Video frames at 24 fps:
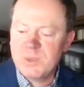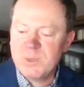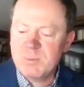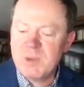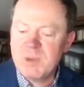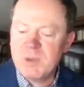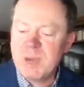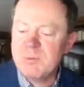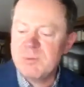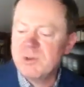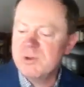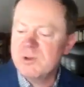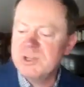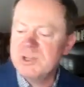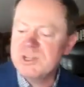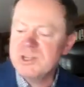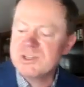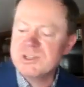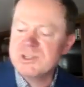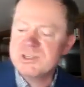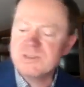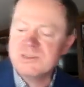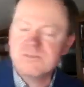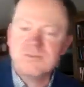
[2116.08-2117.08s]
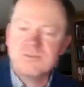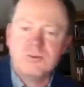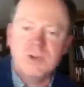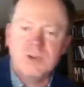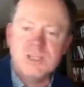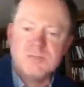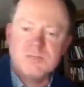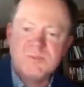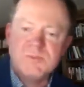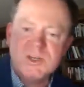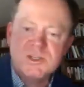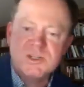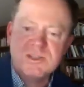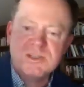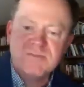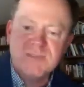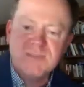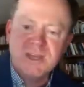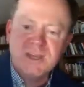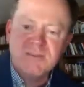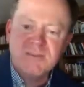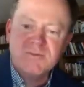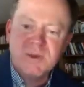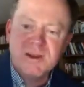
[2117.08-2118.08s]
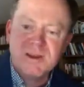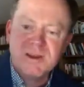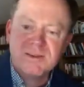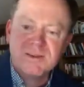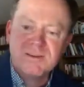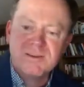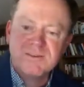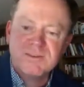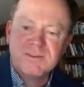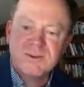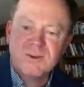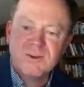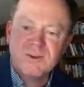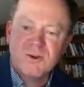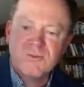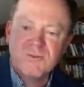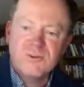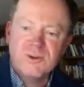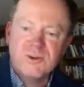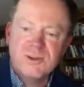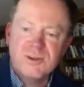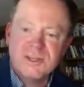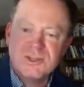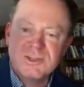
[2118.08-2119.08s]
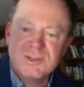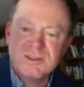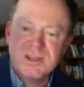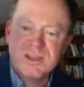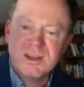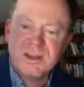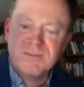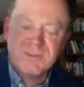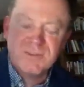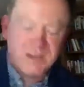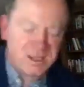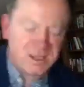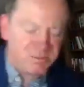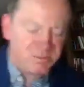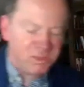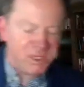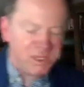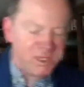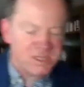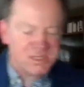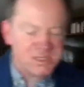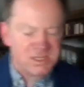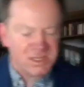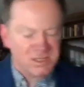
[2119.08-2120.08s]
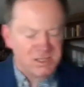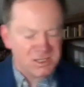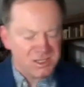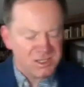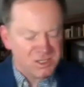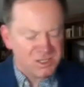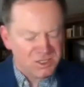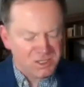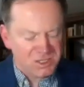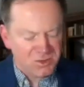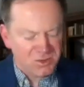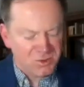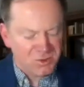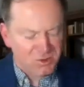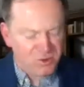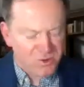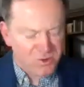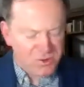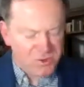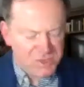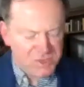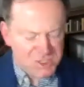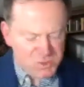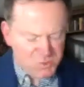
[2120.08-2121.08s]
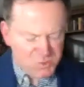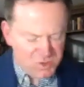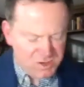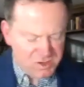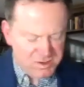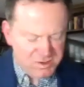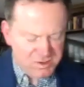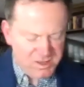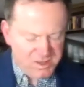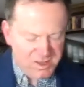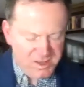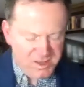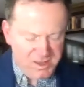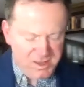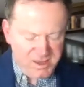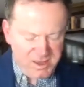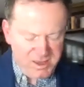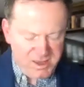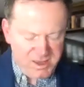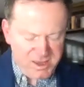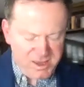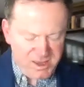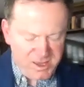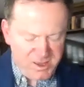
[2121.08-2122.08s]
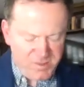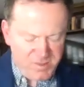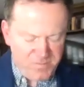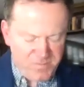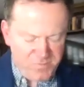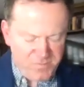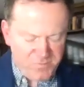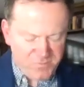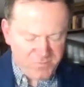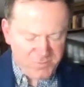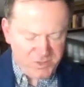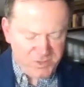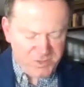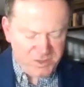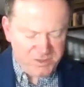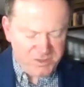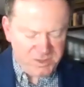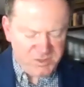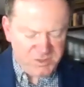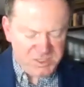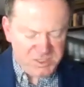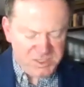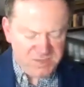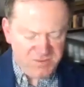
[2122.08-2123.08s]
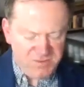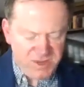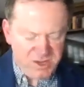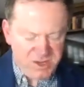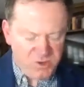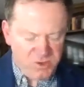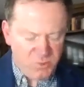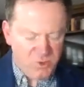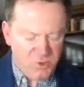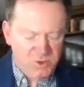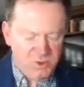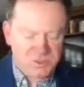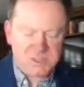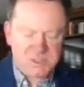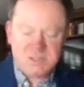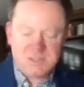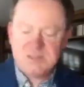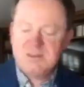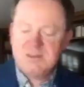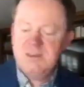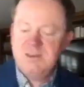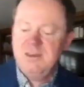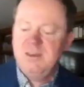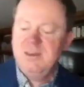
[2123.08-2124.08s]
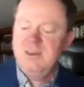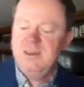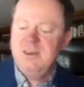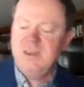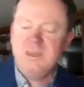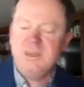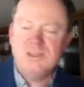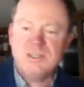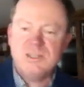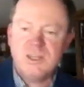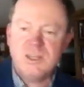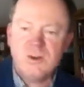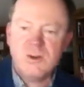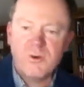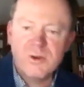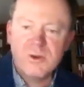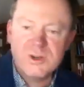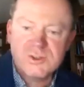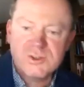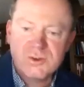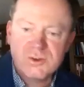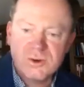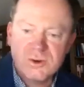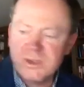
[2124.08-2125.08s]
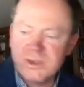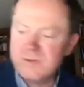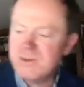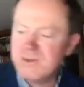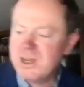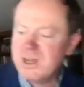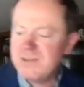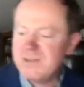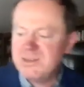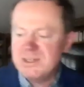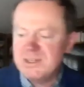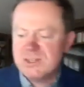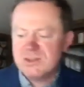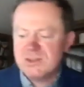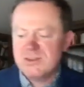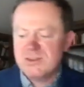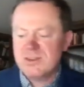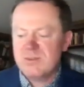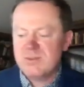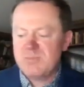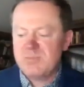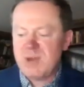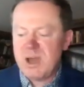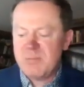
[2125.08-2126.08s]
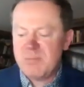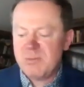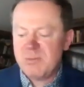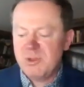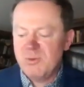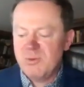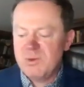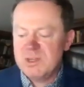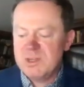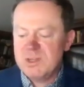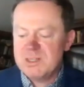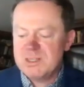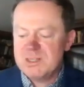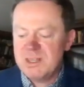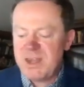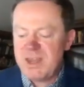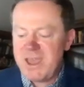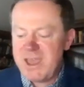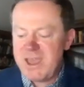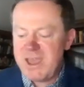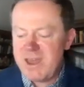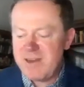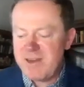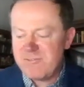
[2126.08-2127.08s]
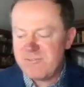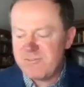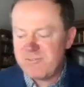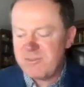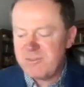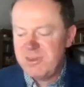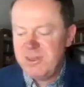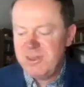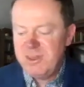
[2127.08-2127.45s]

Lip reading: popular editions of Great Speeches of Native Americans, the Dover edition that I've got, Bladesell's edition, or this one. W.C. Vanderworth's Indian Oratory, right? These are the popular ones that have,